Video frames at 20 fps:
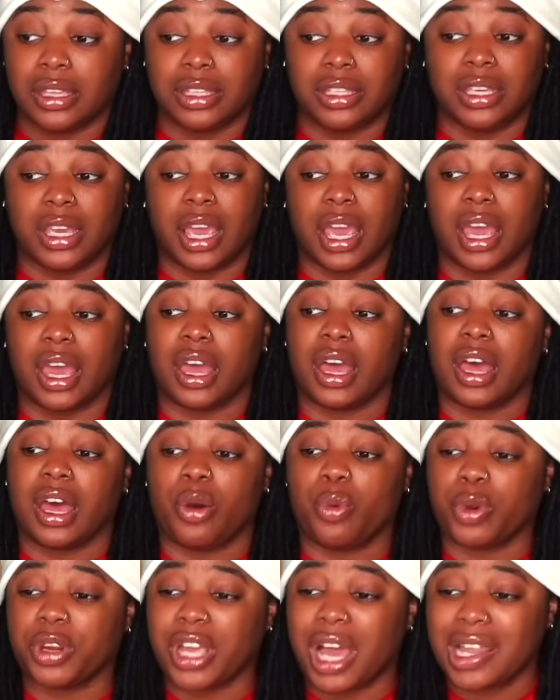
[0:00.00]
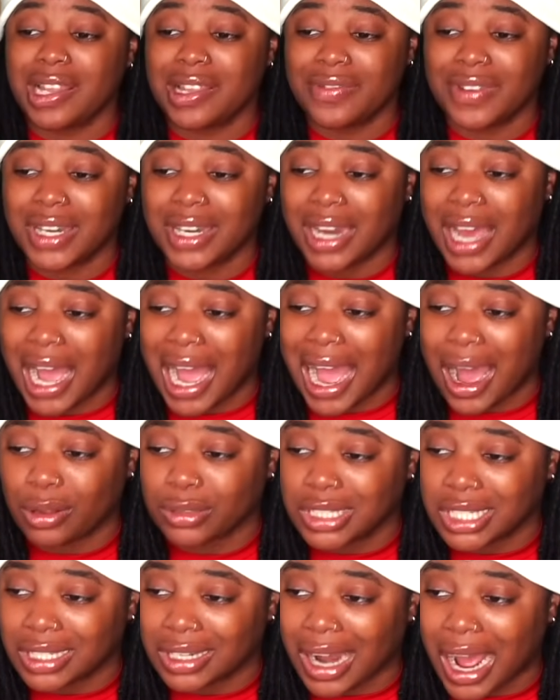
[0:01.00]
Yeah, were y'all living in a
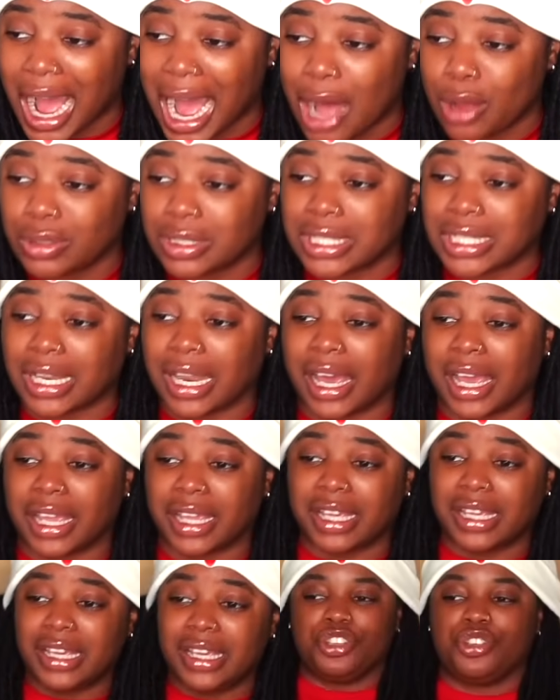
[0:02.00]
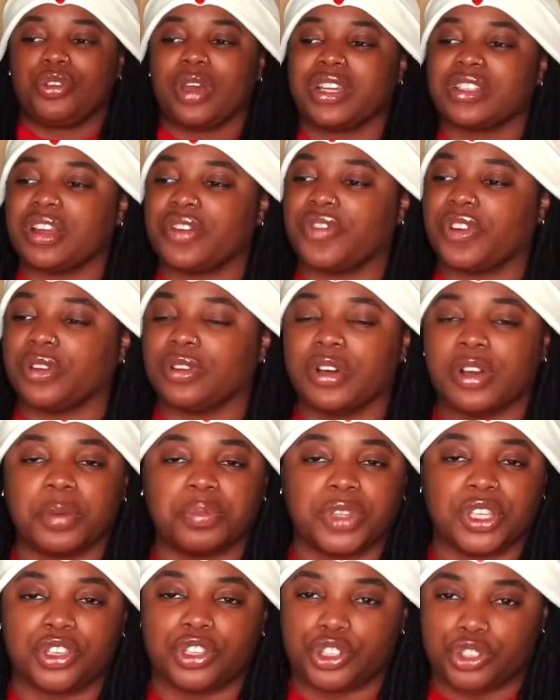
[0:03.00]
haunted house? Like, did you guys ever look
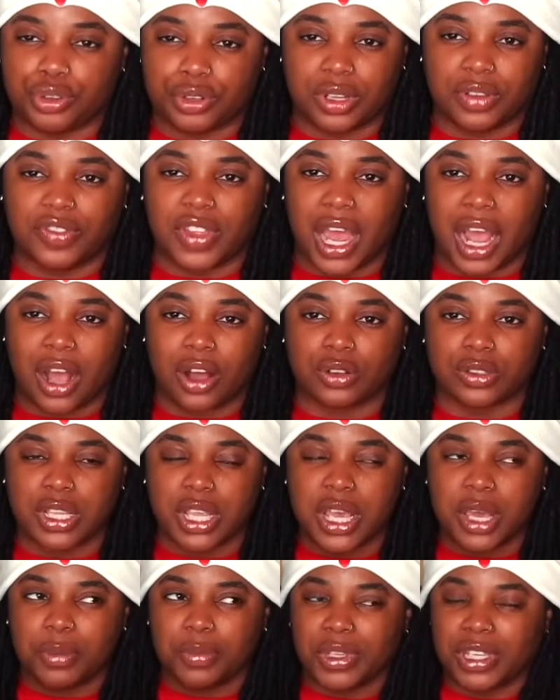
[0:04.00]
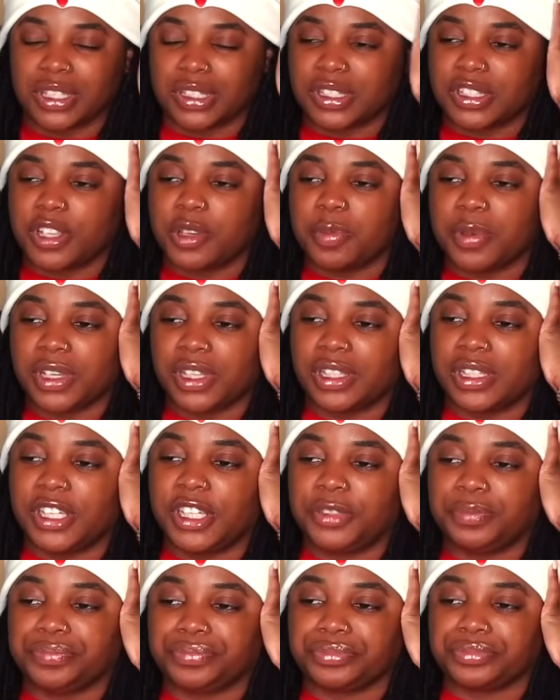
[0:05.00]
up the history of the house? Because
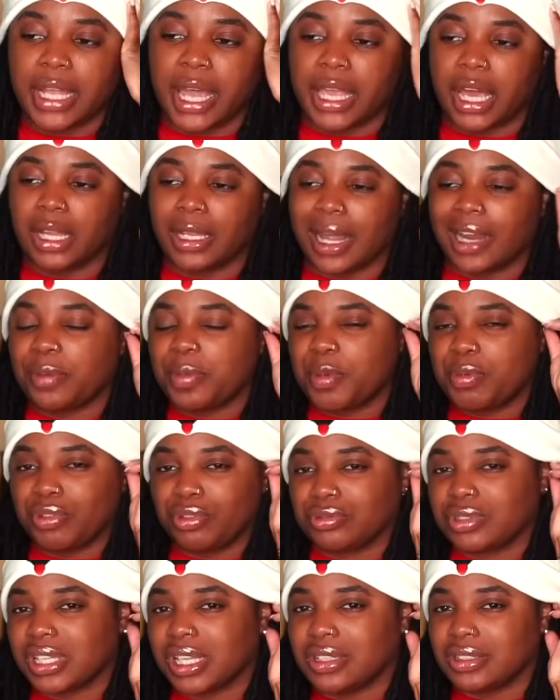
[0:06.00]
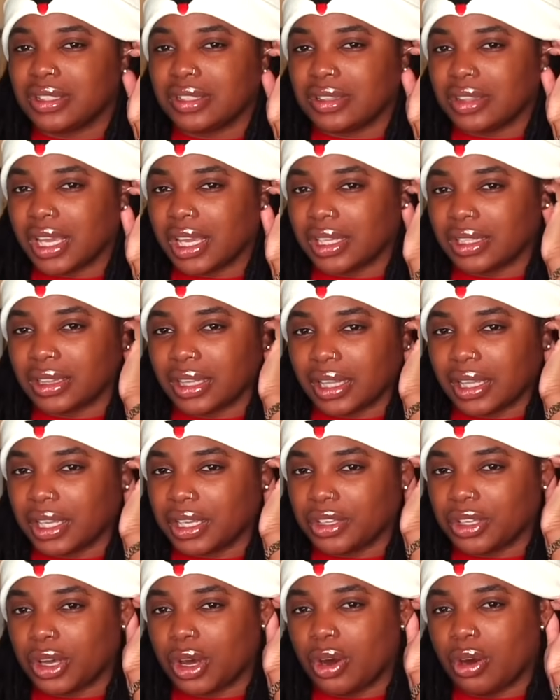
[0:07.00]
typically, like, a lot of people don't tend to think,
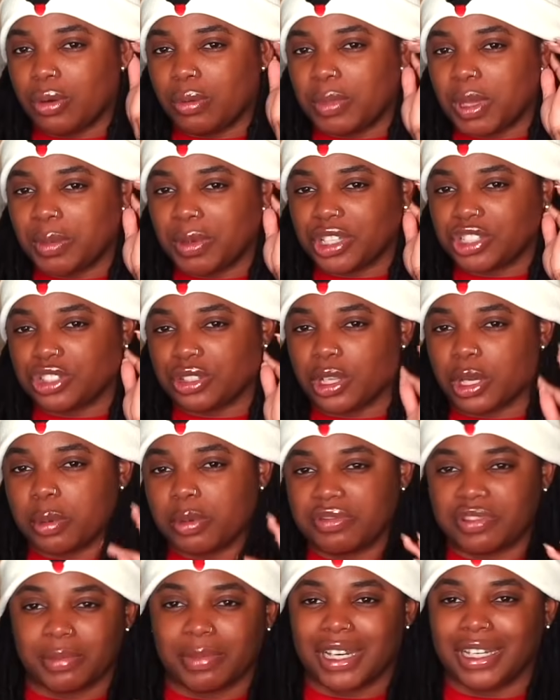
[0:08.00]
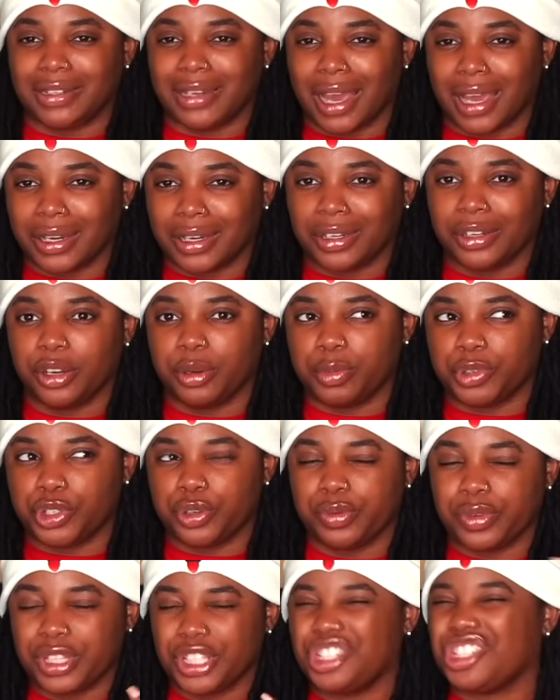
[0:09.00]
like, oh, maybe I should look up if somebody died in here, but
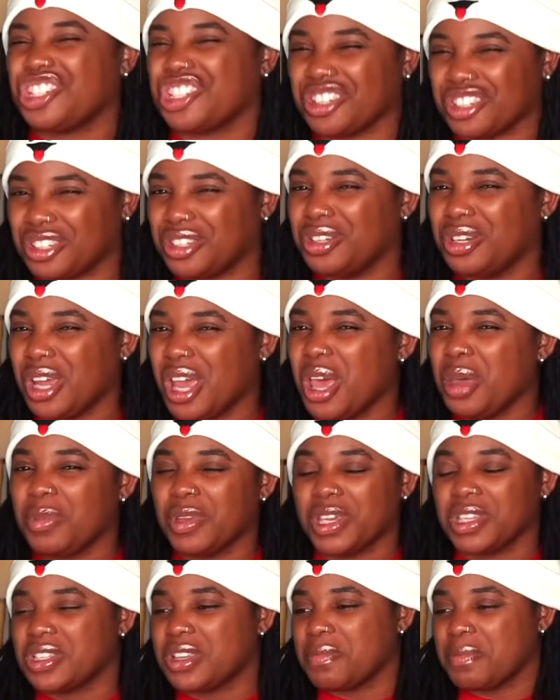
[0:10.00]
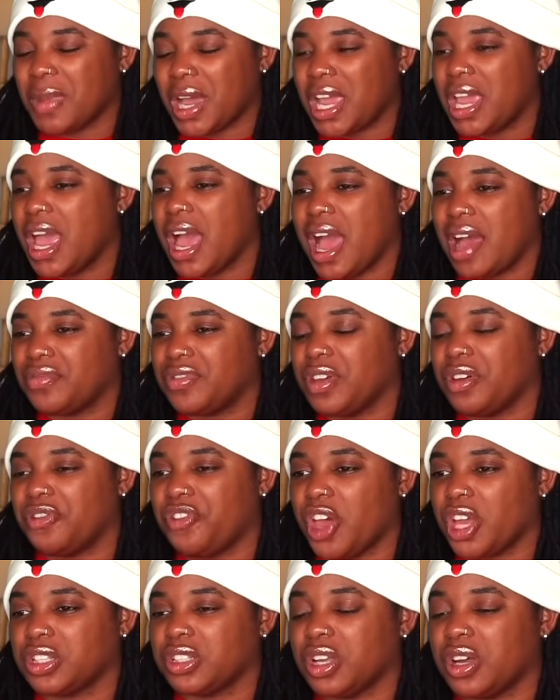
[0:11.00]
you really should, because it might have the
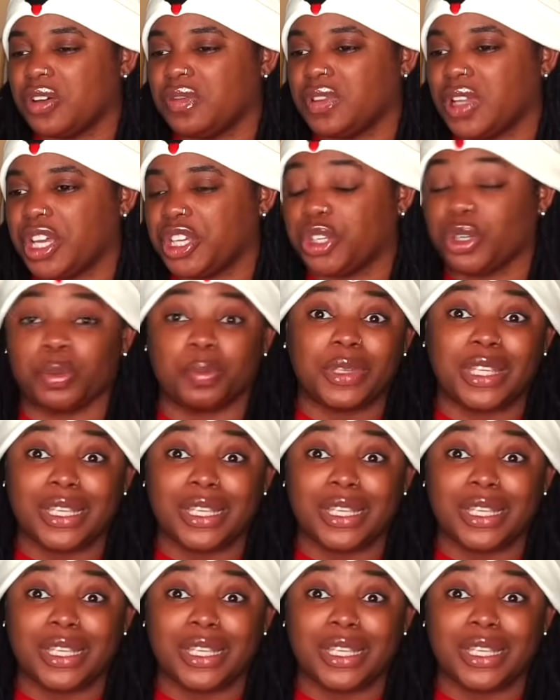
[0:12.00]
effect of, like, your